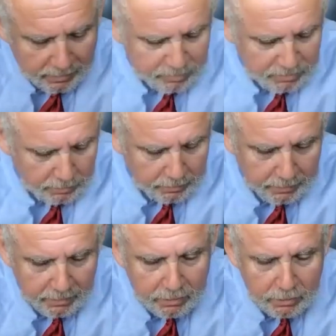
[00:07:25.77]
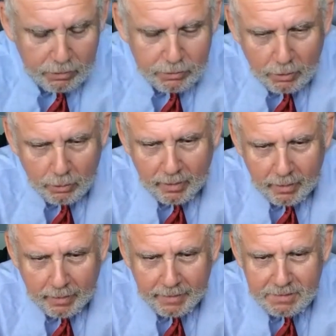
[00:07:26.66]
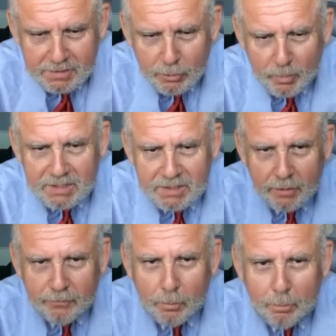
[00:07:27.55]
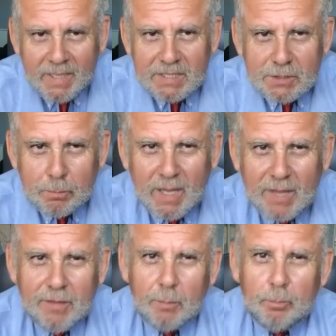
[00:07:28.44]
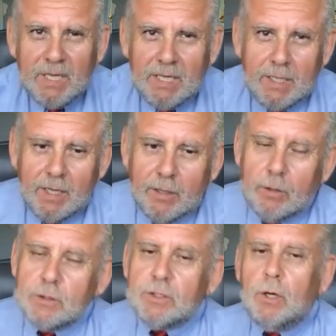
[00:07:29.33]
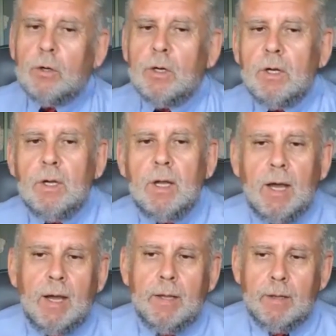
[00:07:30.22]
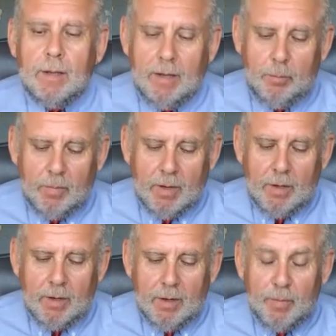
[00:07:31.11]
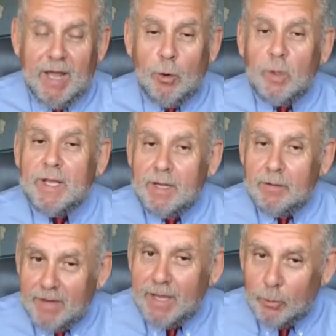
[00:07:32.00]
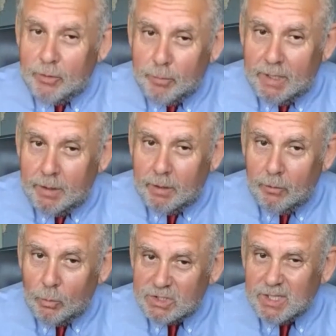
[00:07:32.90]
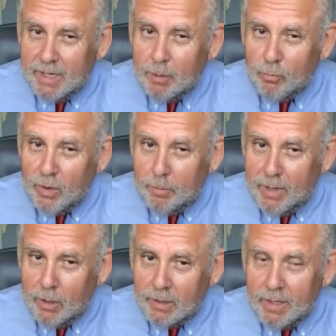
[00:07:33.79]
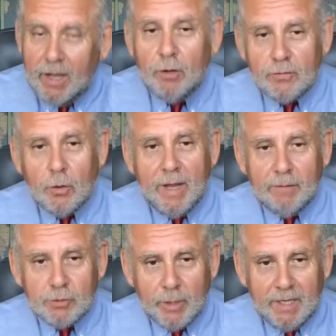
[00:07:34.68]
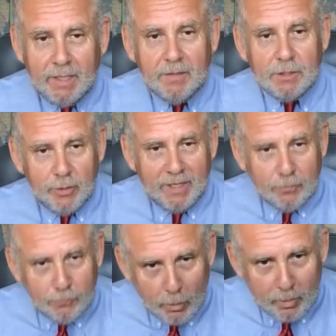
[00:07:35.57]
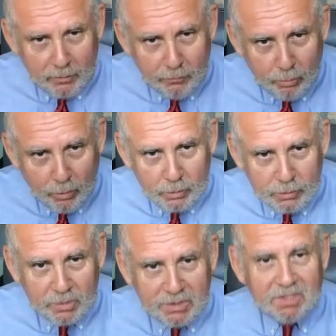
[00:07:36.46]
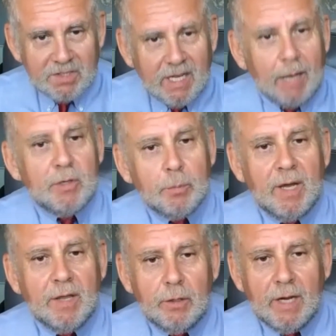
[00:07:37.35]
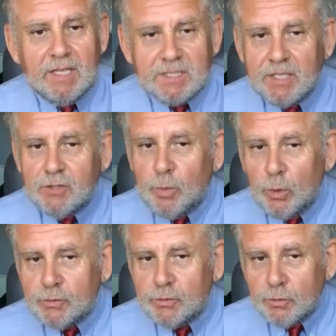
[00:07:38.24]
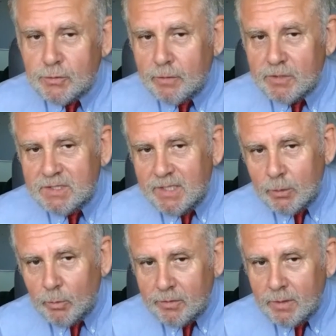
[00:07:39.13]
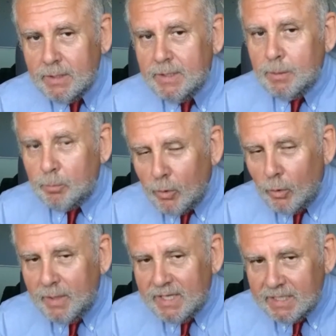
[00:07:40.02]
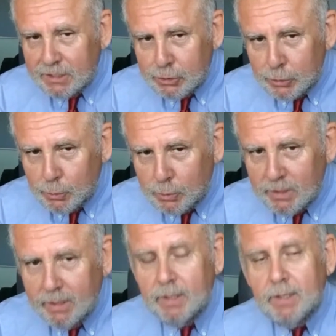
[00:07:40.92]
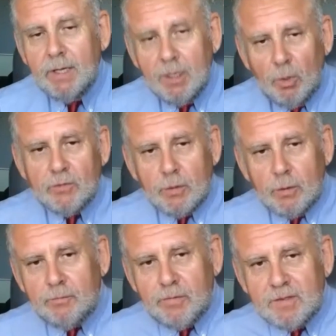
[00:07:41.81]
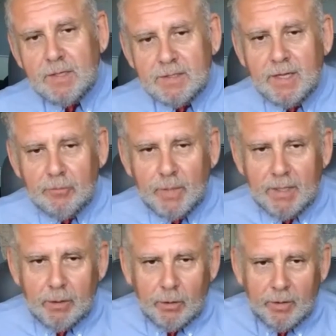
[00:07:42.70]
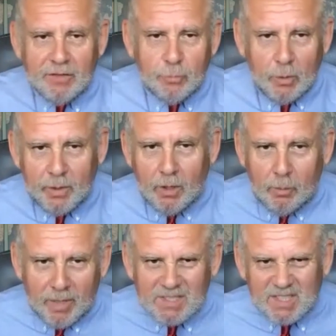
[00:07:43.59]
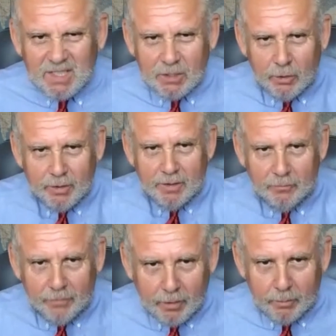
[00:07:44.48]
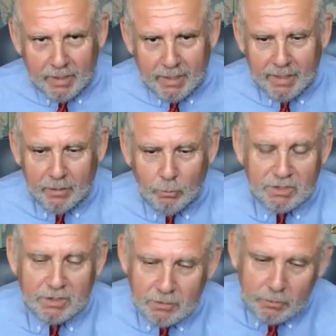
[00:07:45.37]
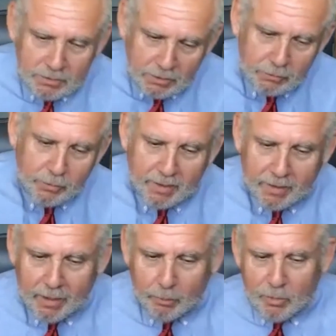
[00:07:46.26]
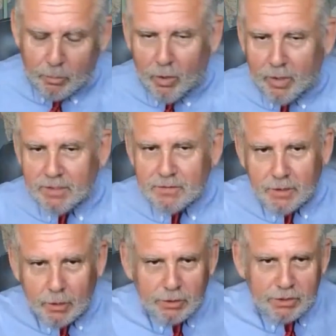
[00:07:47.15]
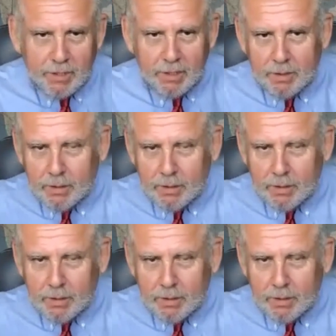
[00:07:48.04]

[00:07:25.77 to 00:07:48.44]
absolutely. So I consider myself a mixed method mediator. So I'm not only an evaluative mediator, which I am primarily. I also have training in the transformative approach, which is adopted by the United States Postal Service, dealing with employment issues. And I'm also a facilitative mediator. That's what we all basically learned in the very beginning, which is you're just trying to help the parties negotiate,